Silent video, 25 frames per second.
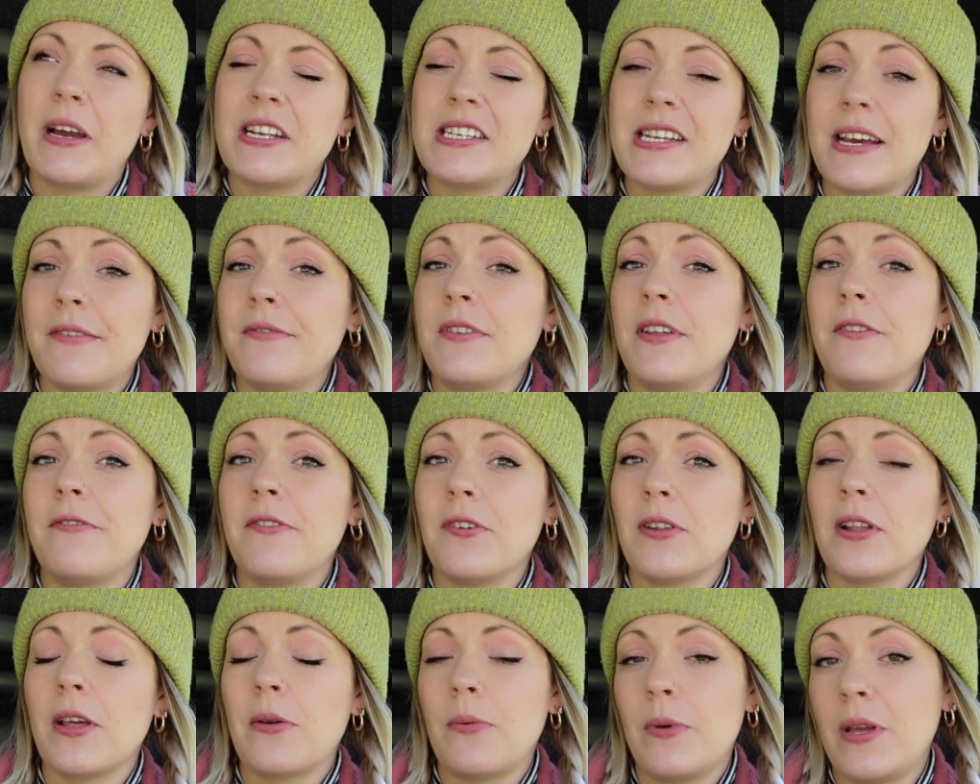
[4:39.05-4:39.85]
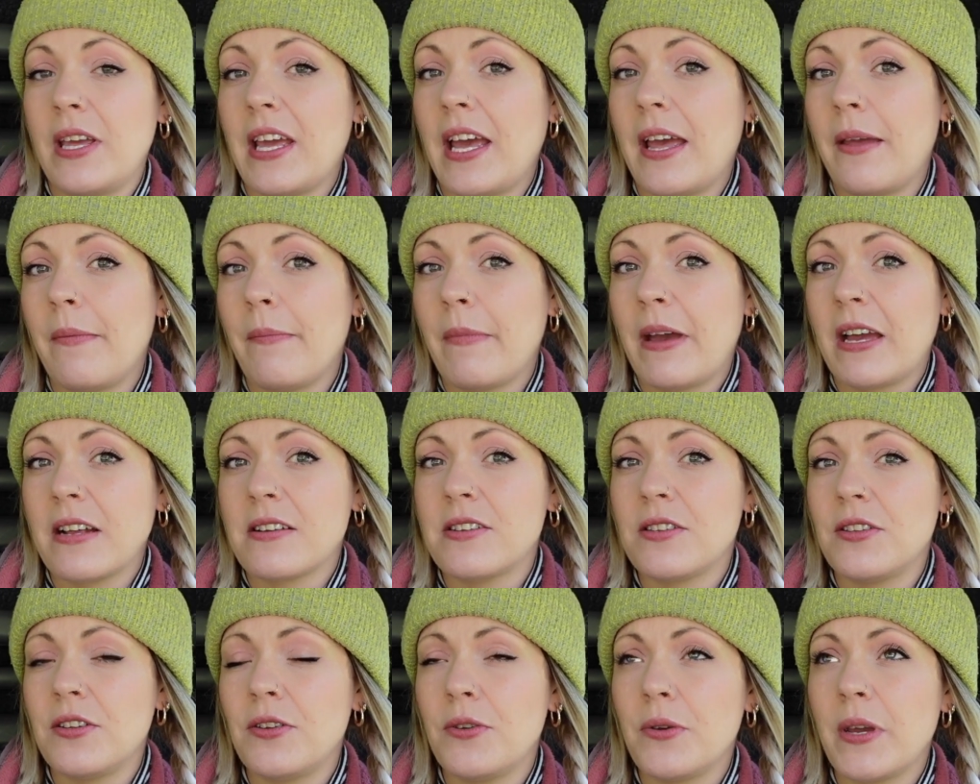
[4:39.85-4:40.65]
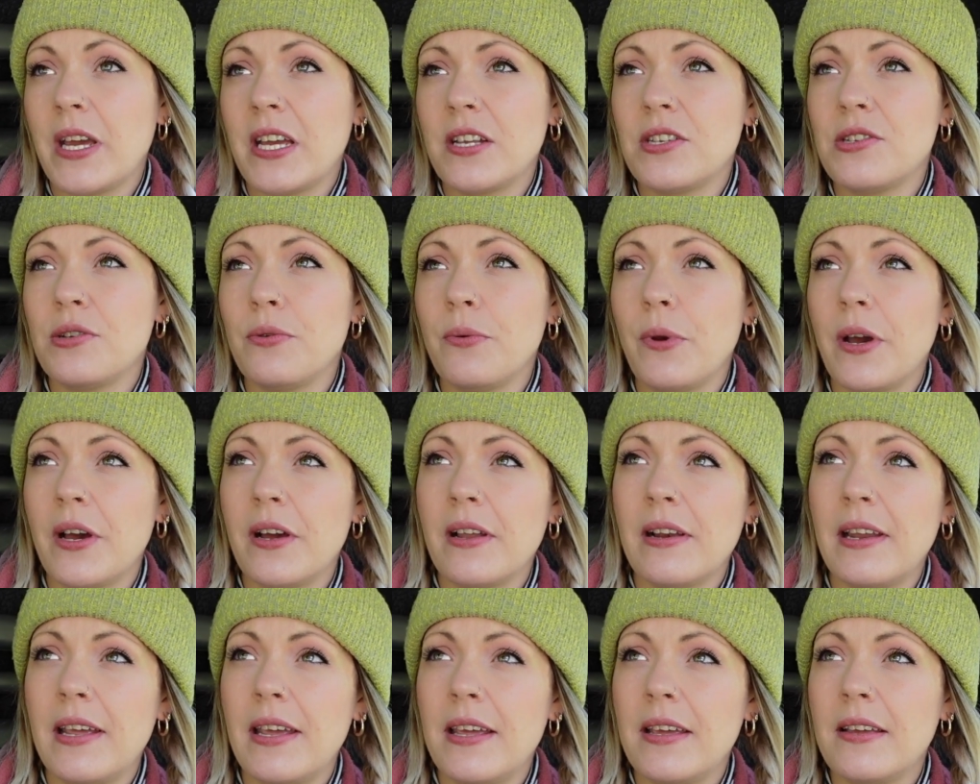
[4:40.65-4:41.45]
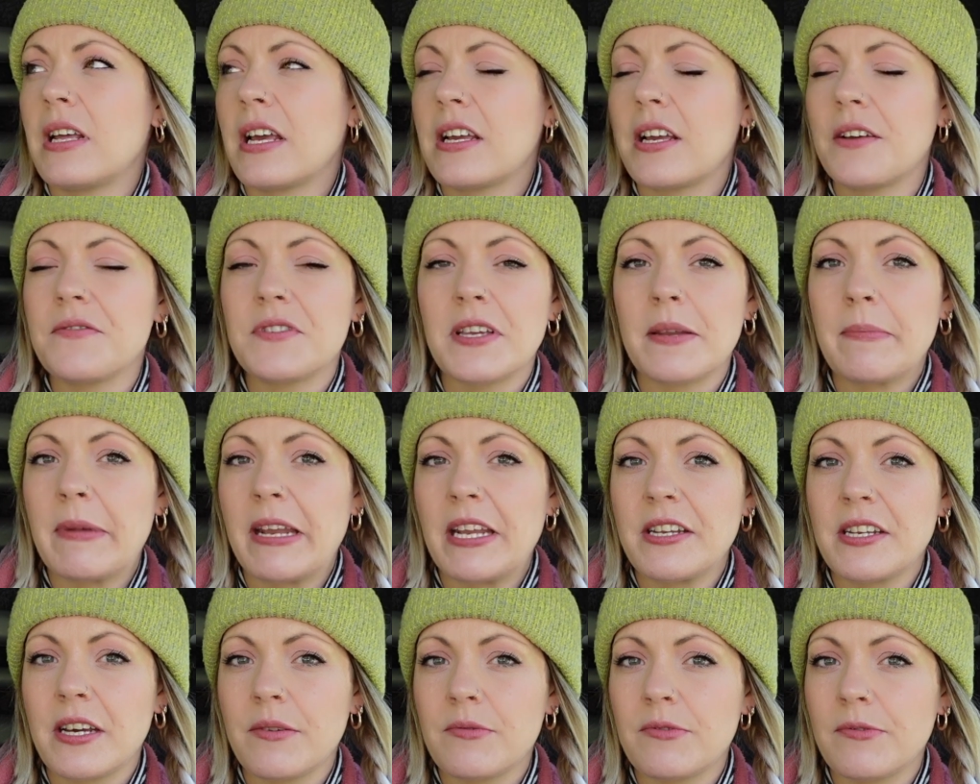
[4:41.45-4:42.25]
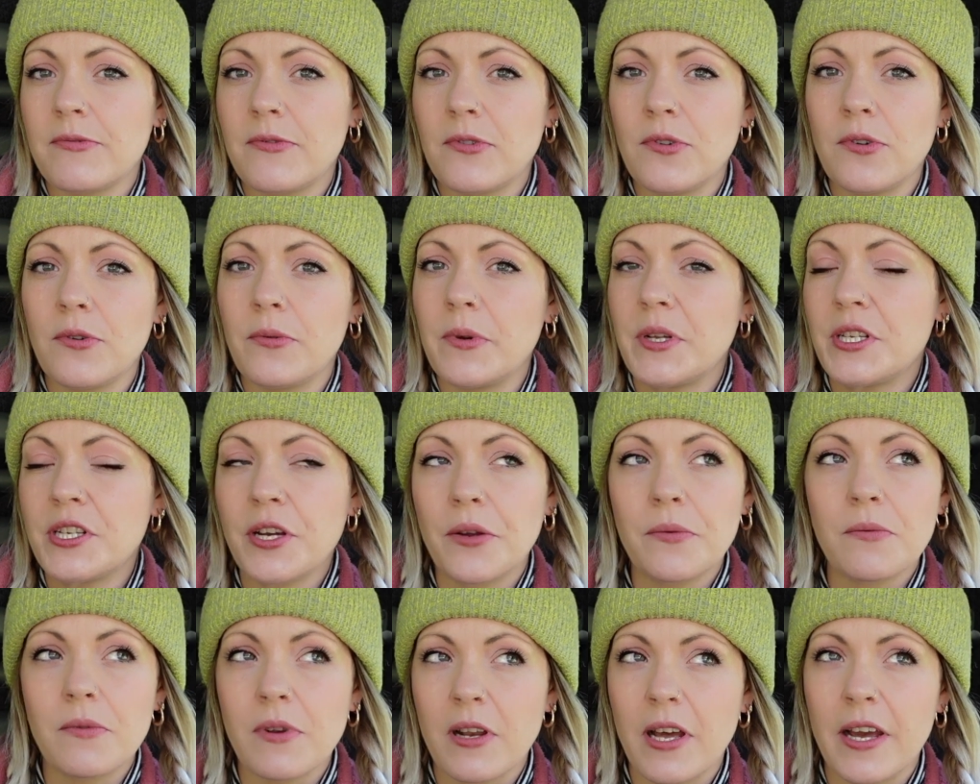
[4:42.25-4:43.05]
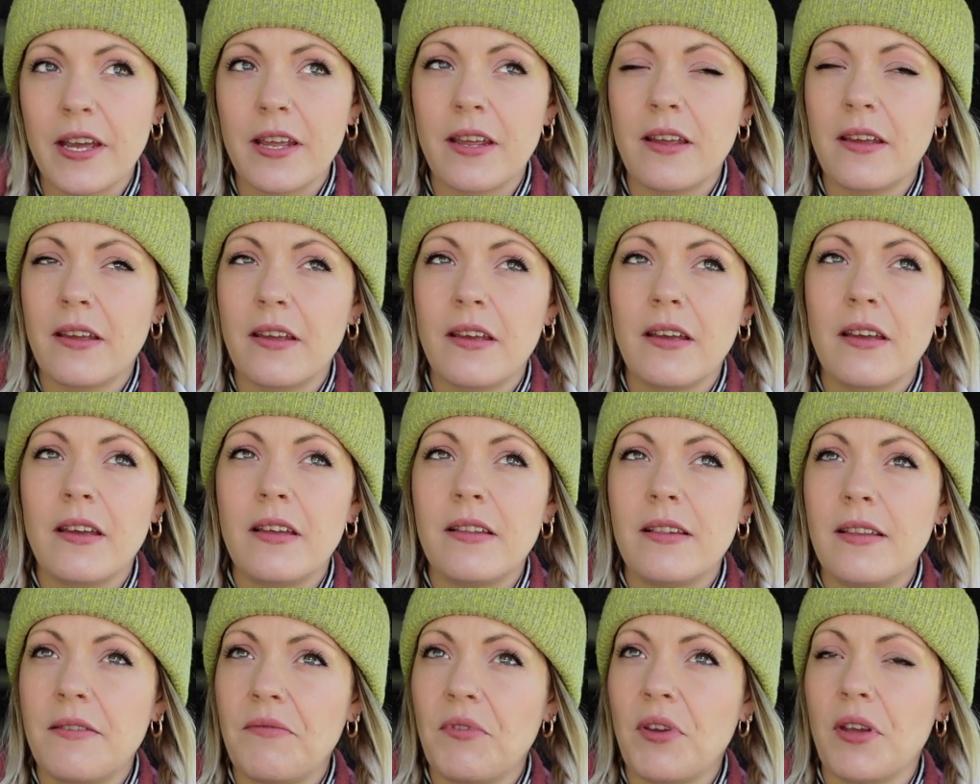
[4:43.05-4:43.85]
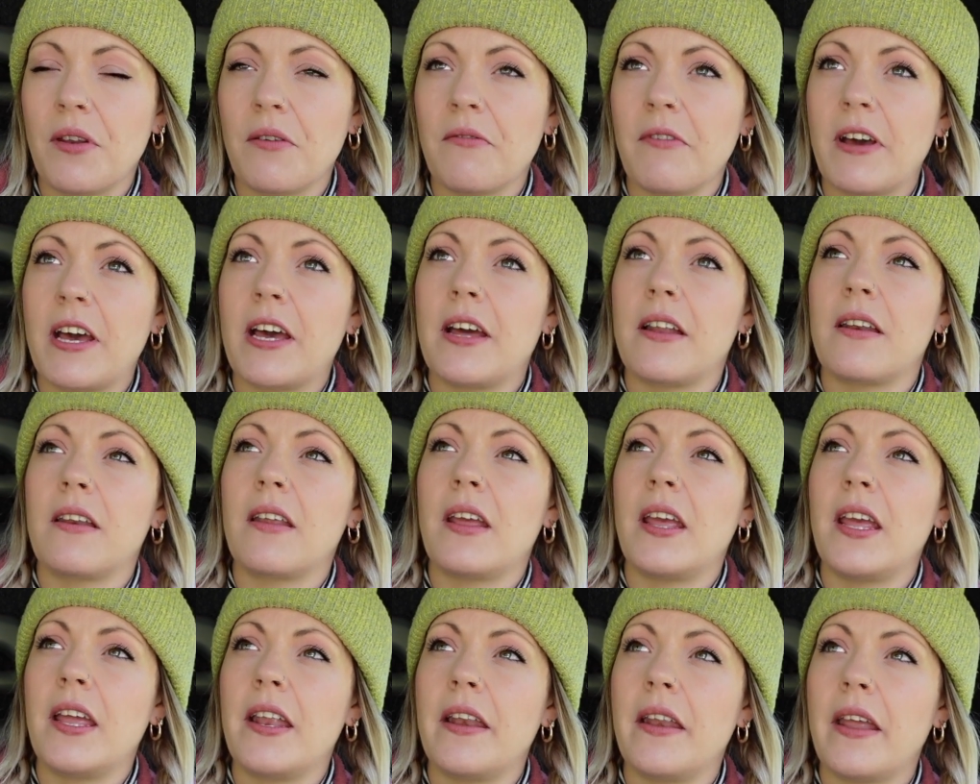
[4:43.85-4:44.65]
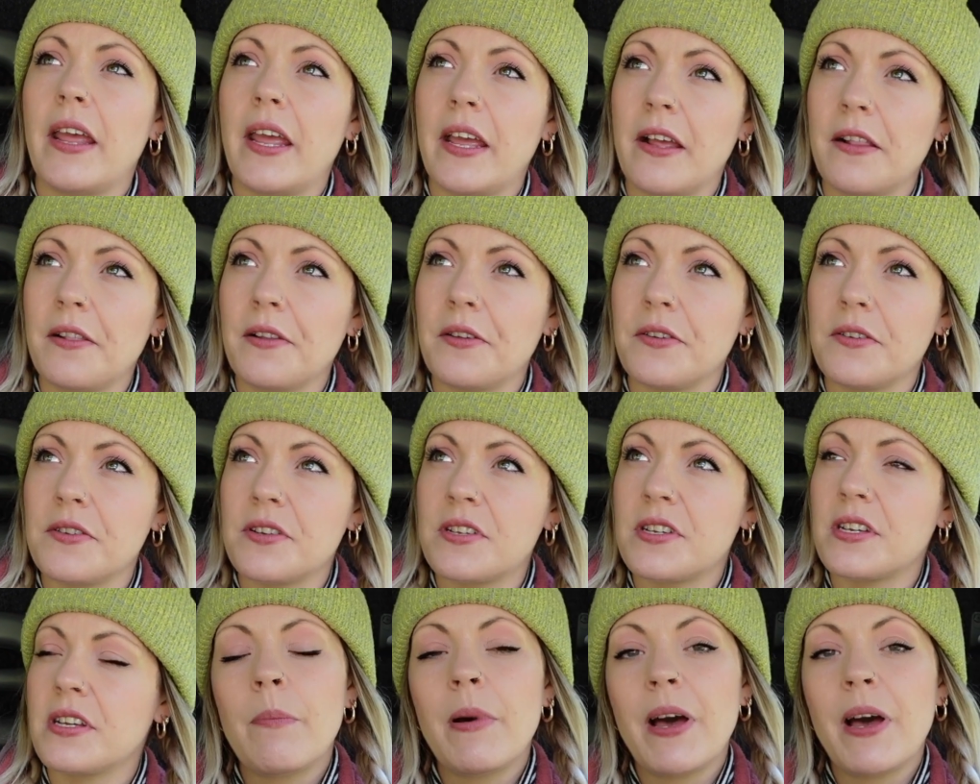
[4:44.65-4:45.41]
I definitely feel like we came back to the UK too early. Like I've said many times before, we don't like living in a van in England.